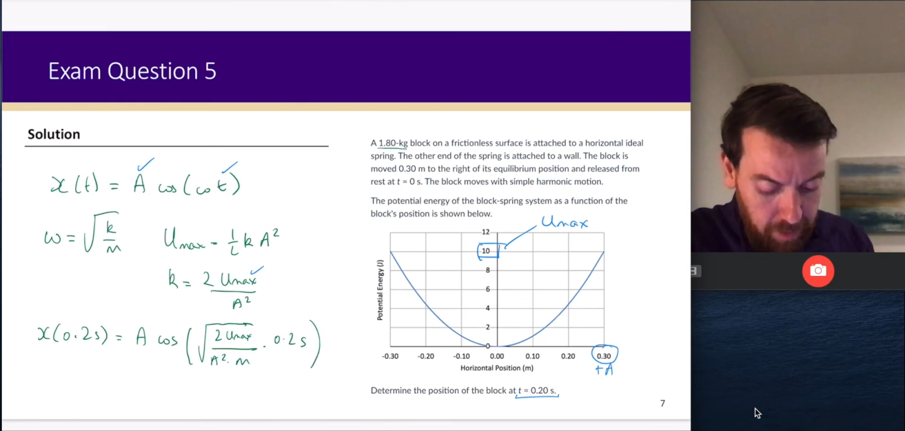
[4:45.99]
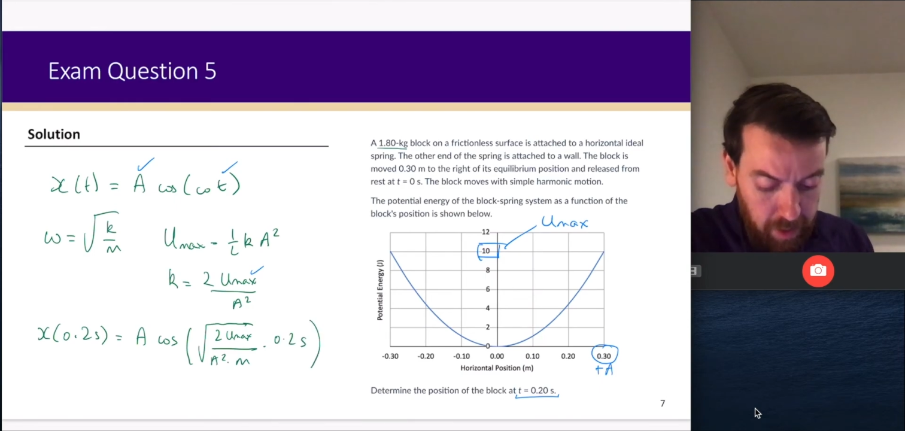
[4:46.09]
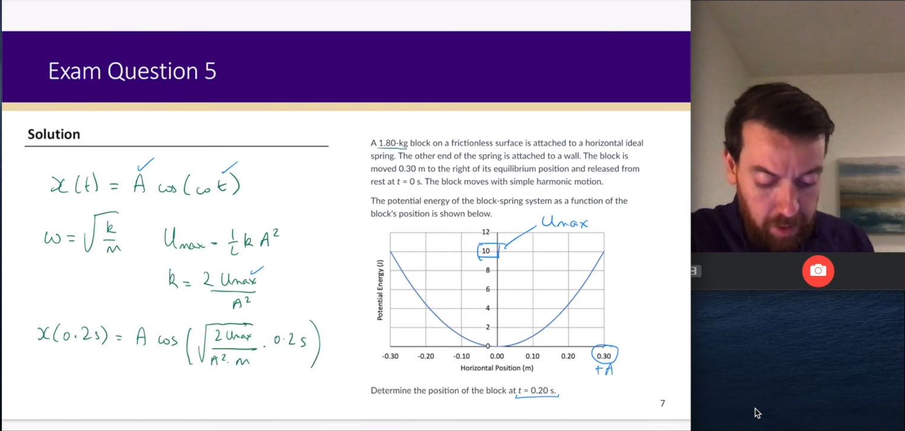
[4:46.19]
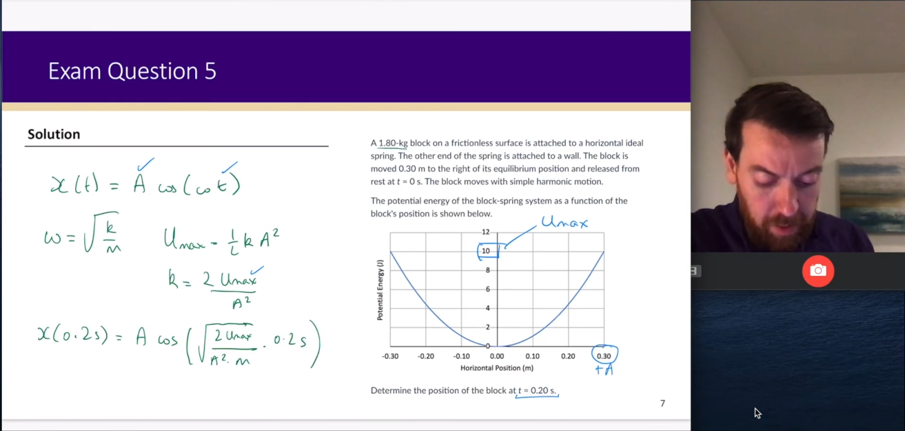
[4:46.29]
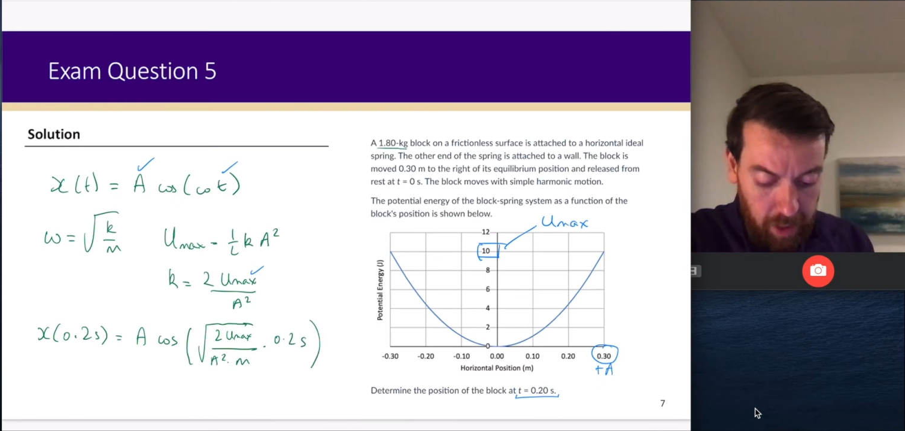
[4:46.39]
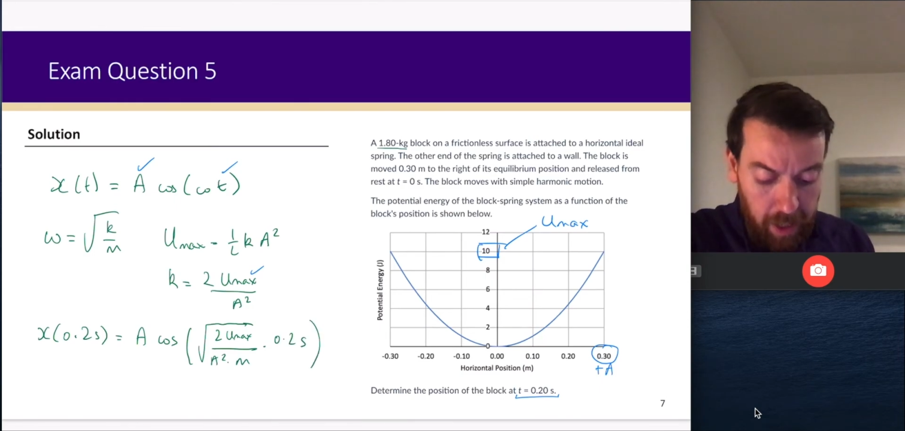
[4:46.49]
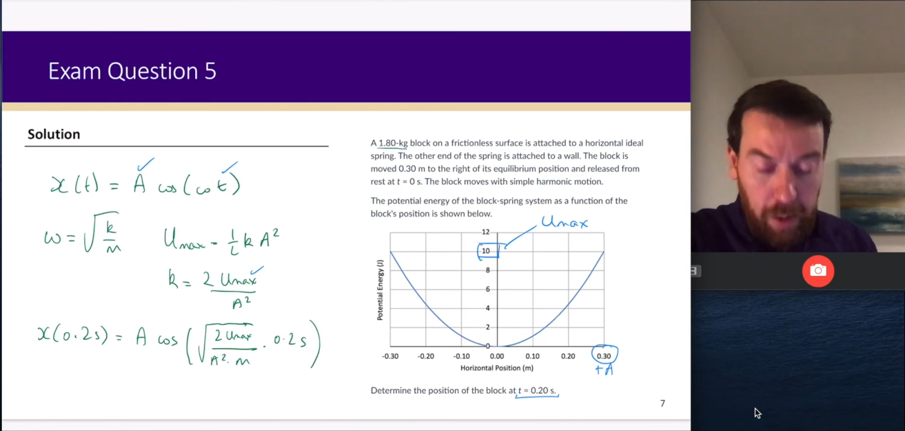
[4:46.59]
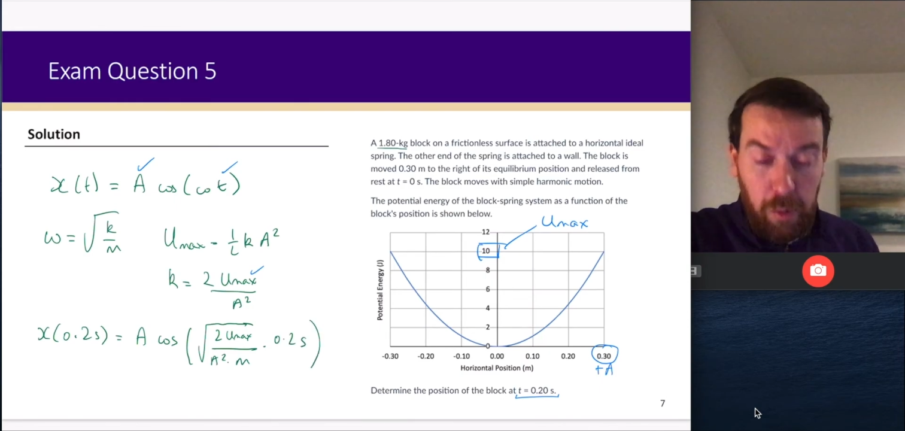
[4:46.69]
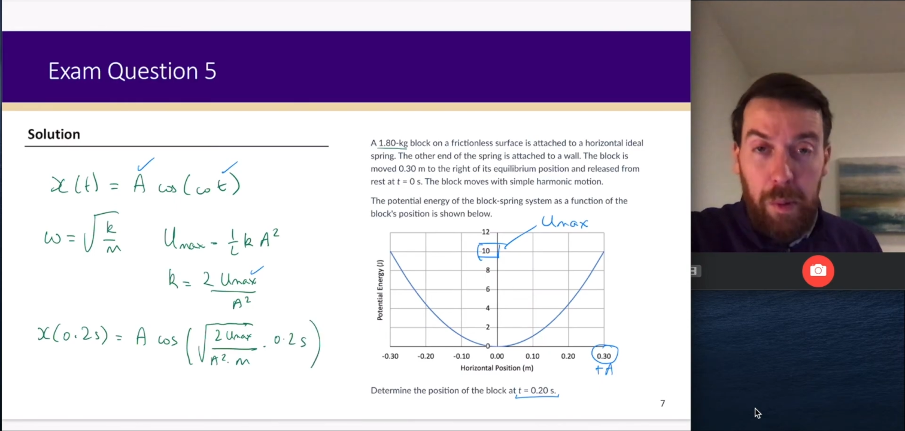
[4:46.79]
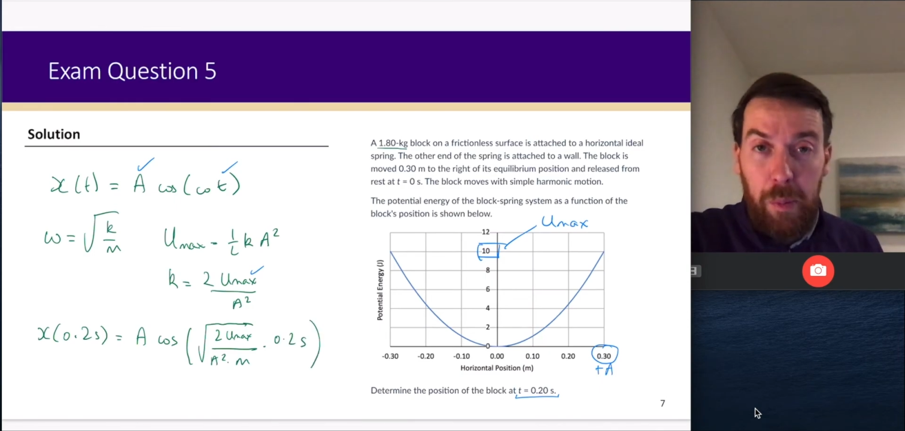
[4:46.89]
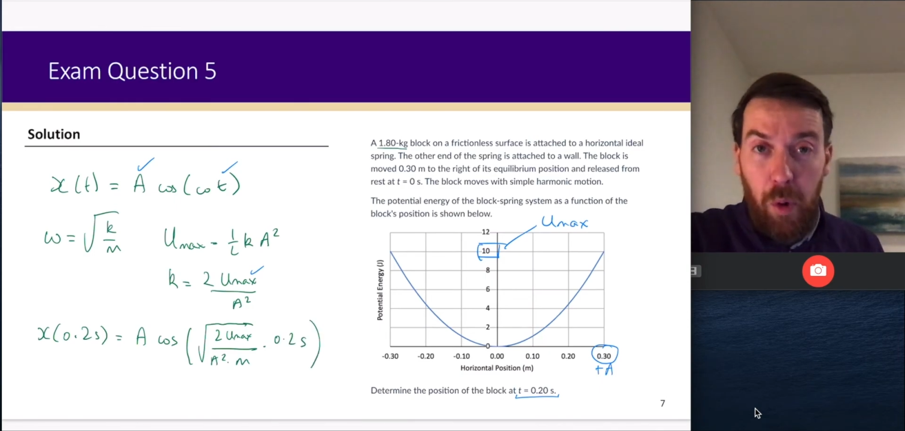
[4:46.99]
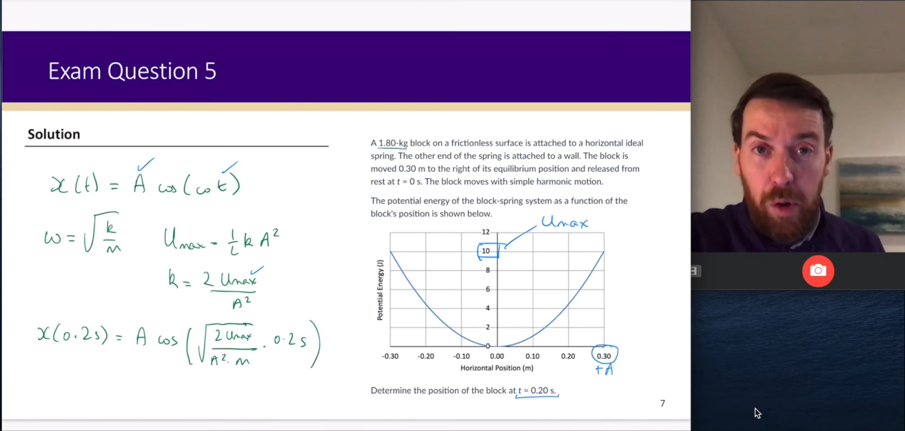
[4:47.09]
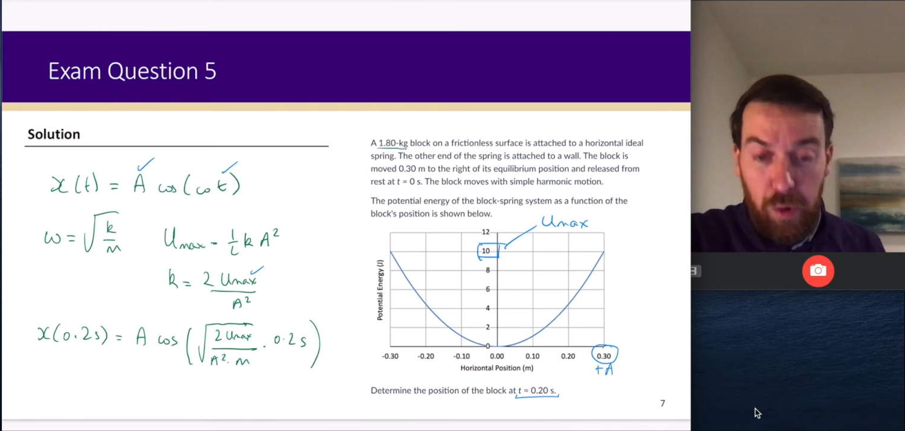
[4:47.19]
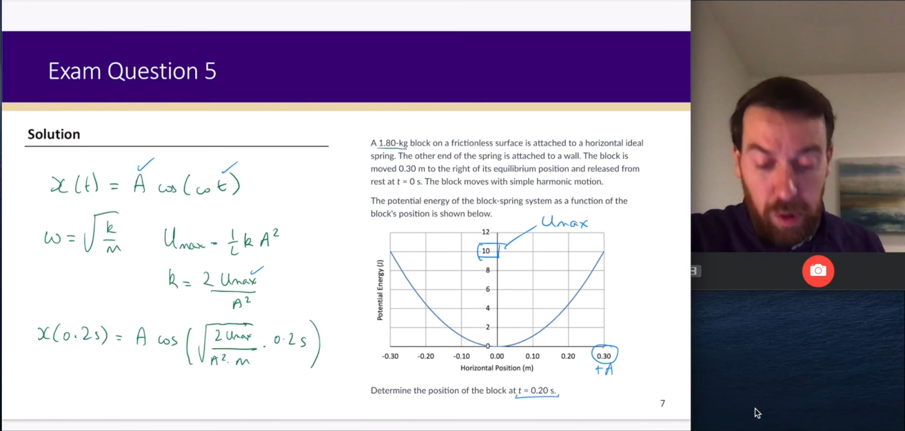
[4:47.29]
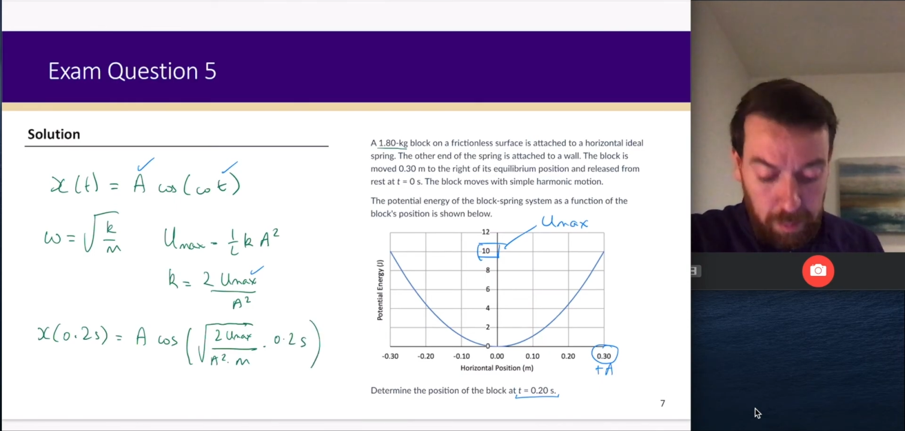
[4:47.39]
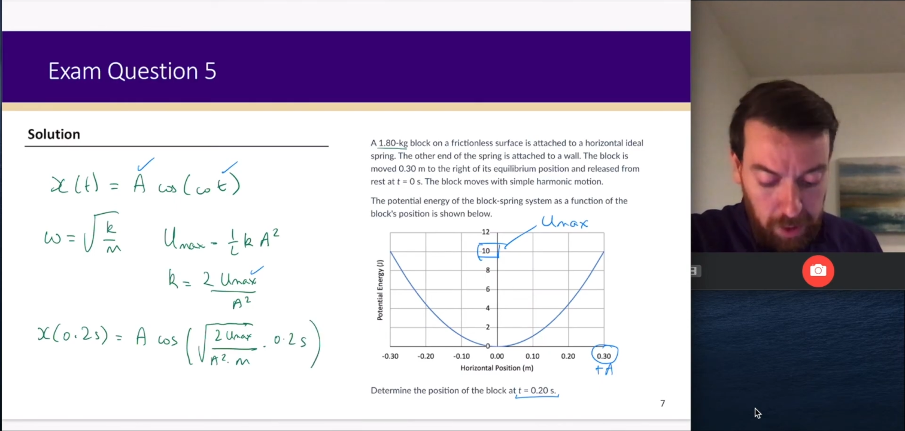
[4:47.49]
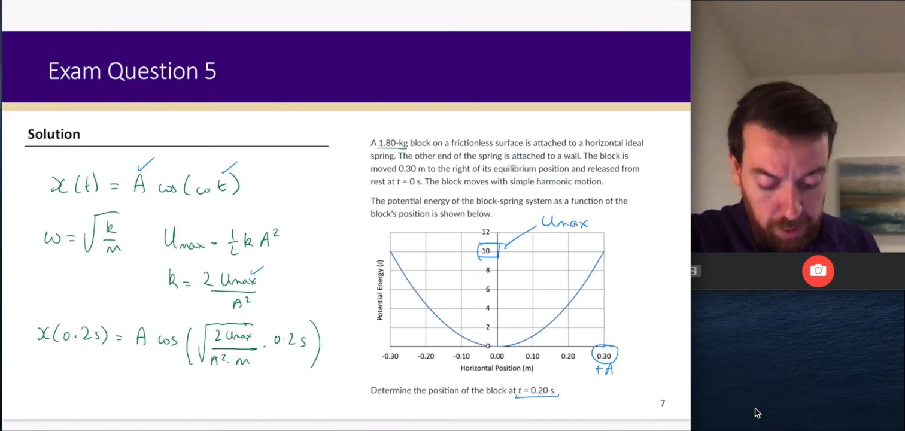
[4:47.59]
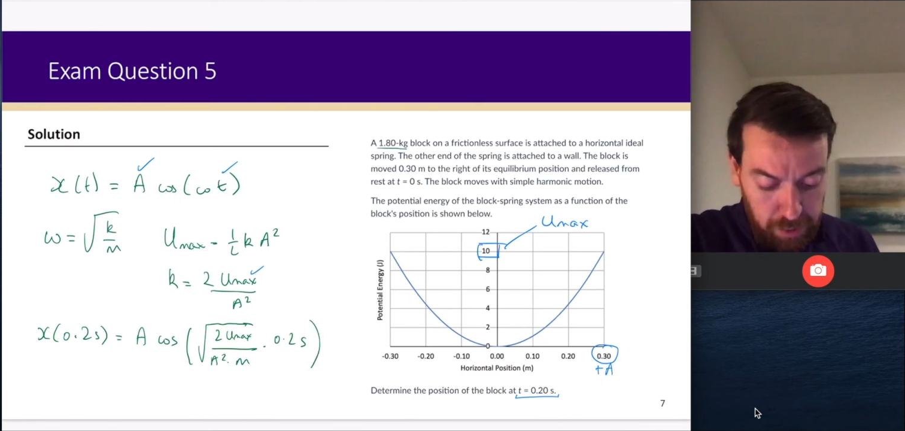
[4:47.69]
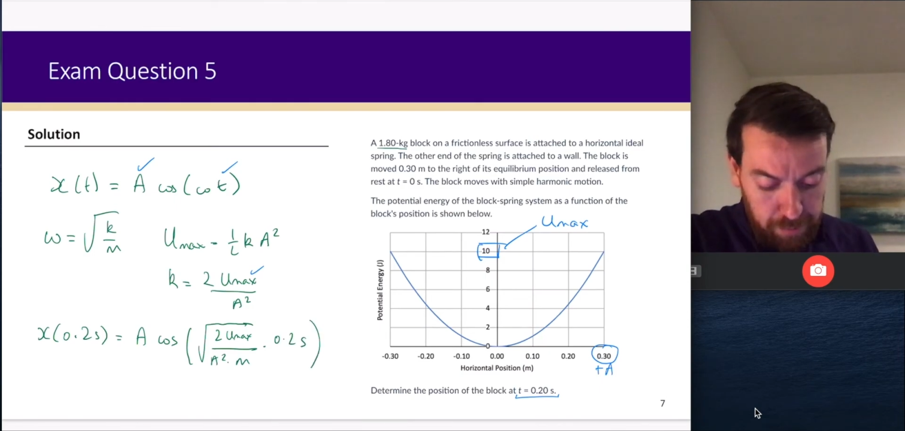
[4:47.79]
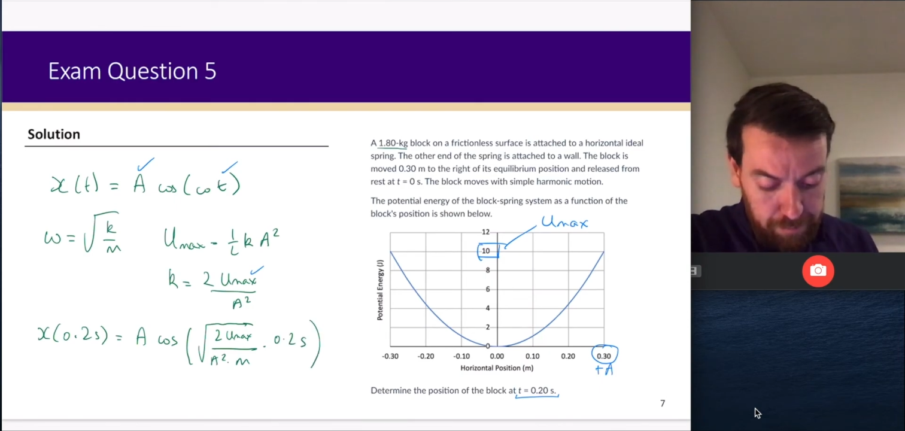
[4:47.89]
and a will be 0.3 meters.